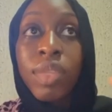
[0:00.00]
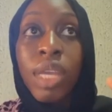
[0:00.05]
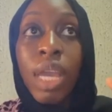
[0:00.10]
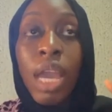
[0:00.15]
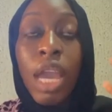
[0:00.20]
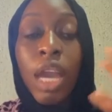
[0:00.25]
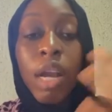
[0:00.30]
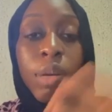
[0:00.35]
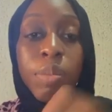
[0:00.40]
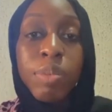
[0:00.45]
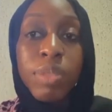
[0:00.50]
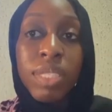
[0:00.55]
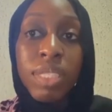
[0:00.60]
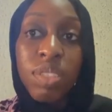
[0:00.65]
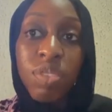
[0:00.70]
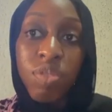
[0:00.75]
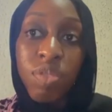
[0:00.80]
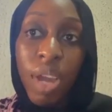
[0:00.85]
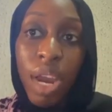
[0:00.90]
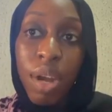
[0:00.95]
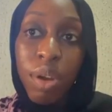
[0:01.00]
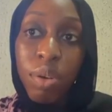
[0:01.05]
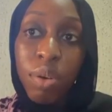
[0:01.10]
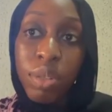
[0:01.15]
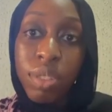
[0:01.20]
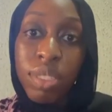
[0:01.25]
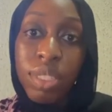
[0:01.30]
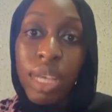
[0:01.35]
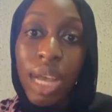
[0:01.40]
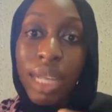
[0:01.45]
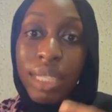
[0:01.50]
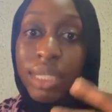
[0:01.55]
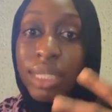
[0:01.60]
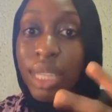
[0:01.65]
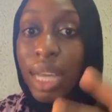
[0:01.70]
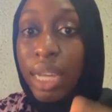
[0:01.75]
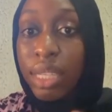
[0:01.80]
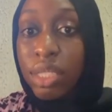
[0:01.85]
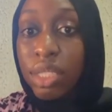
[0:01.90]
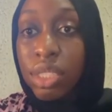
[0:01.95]
helps the virus
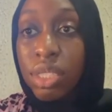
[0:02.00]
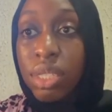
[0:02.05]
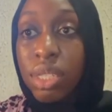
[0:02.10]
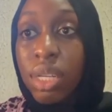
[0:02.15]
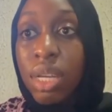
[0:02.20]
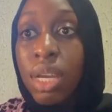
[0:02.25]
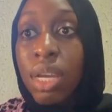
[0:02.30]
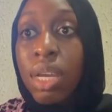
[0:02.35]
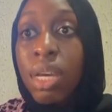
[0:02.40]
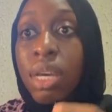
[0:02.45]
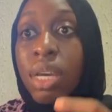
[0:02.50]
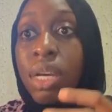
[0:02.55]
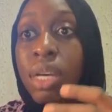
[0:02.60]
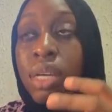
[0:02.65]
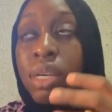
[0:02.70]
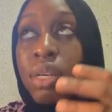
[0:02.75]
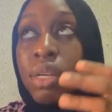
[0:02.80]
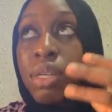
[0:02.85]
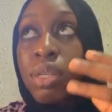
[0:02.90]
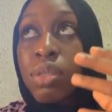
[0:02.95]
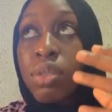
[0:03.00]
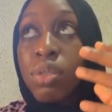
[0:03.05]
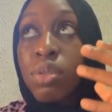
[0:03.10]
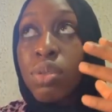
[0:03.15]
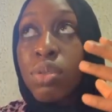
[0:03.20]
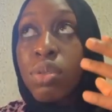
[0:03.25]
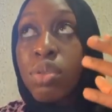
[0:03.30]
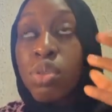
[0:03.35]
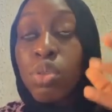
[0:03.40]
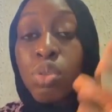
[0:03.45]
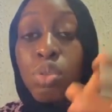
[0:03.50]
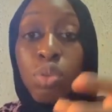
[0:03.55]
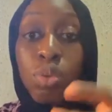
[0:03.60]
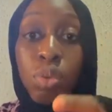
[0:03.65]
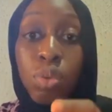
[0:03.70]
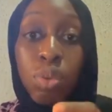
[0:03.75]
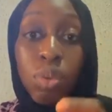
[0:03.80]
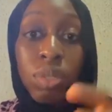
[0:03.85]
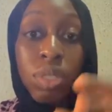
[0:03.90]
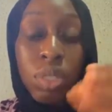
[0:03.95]
attach
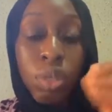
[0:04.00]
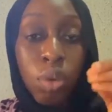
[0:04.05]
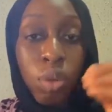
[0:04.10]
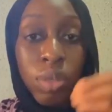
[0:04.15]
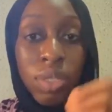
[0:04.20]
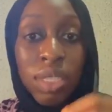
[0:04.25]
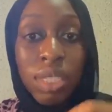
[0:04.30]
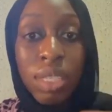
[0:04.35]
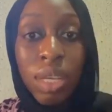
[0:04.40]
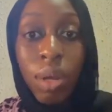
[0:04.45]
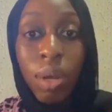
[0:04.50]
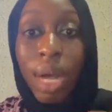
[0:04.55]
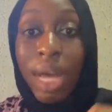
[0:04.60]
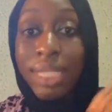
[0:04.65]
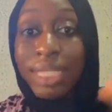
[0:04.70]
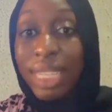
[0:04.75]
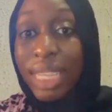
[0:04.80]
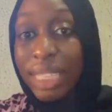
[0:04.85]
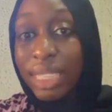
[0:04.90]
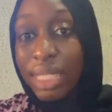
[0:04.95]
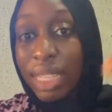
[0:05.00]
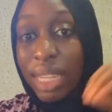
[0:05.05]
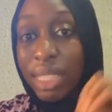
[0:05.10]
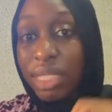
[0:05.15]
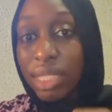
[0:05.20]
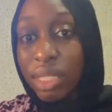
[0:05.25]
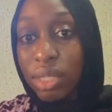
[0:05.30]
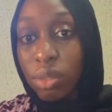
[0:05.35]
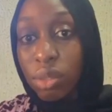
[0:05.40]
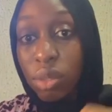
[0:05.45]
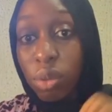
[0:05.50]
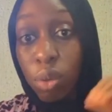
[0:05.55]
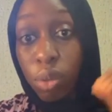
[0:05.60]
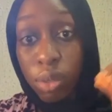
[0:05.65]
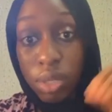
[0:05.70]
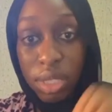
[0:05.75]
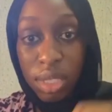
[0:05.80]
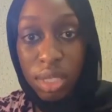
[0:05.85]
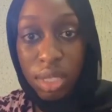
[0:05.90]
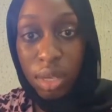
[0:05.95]
to the host cell and enter the
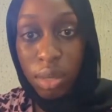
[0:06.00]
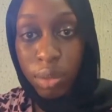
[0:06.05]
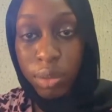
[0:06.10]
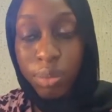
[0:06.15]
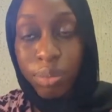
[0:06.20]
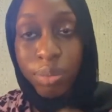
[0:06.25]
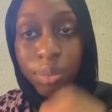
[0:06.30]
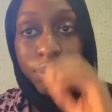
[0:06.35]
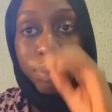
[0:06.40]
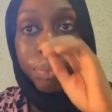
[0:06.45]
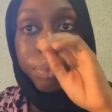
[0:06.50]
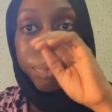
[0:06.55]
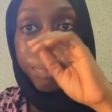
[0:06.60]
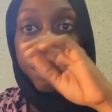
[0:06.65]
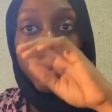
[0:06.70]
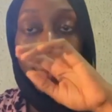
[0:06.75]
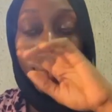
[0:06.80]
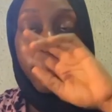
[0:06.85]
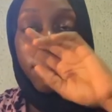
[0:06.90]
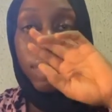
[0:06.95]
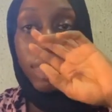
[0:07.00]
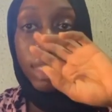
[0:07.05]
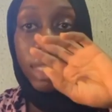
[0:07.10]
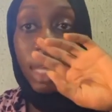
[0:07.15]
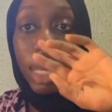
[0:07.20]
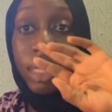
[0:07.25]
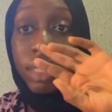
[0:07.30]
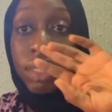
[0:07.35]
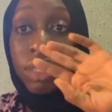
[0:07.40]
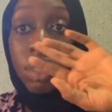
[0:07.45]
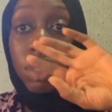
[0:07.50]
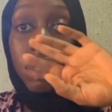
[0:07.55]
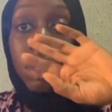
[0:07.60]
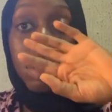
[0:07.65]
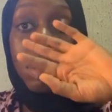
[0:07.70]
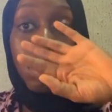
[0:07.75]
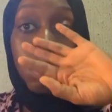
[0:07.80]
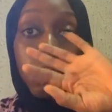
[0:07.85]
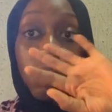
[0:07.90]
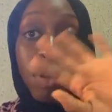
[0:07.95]
host cell. Then
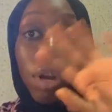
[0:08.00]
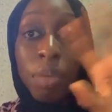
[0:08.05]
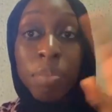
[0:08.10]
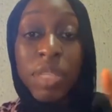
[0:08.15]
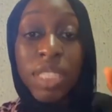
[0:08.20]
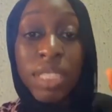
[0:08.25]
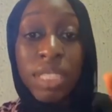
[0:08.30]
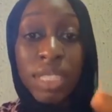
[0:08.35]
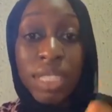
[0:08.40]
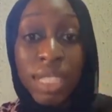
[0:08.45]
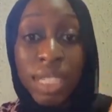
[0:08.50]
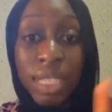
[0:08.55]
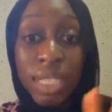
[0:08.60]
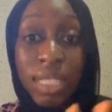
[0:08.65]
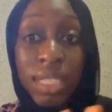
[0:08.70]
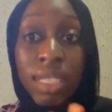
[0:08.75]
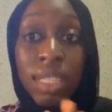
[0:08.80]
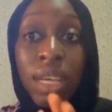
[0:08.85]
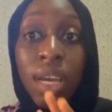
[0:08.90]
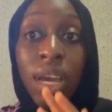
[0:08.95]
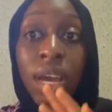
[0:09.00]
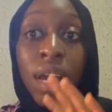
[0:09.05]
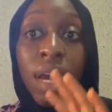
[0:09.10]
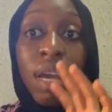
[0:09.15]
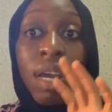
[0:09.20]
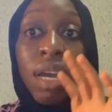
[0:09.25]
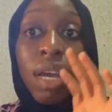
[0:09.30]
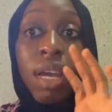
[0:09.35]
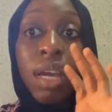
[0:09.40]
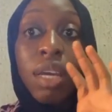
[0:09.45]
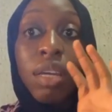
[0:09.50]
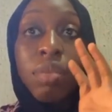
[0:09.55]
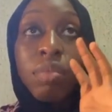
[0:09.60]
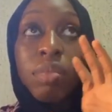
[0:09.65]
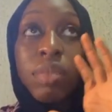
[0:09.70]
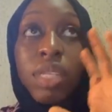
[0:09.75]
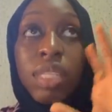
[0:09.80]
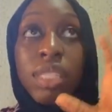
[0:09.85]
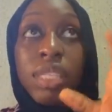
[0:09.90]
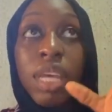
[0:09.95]
the neuraminidase,
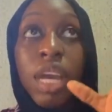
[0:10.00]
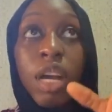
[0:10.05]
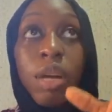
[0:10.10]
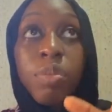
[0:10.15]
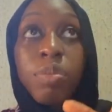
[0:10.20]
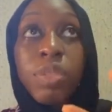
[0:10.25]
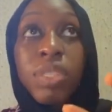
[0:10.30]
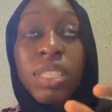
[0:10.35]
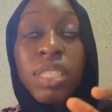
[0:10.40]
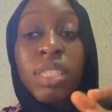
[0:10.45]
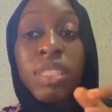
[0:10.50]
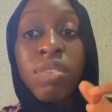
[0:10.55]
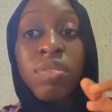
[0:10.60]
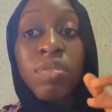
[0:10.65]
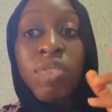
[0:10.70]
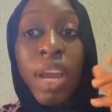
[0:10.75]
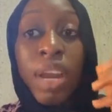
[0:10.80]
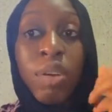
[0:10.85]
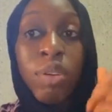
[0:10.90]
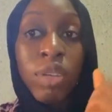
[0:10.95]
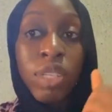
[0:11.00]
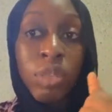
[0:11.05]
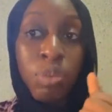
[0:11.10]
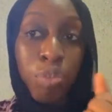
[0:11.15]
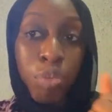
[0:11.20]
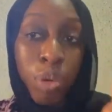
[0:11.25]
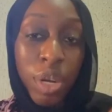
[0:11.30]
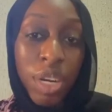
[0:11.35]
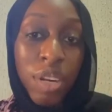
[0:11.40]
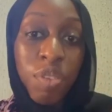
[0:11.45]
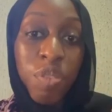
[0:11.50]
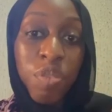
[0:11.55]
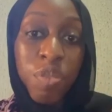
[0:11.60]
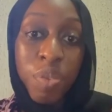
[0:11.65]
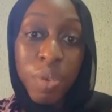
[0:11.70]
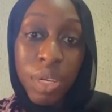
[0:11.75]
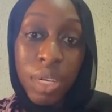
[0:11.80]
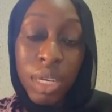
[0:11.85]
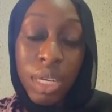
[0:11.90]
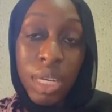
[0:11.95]
it helps the virus break
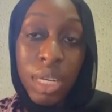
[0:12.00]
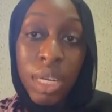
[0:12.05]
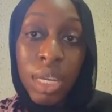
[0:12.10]
free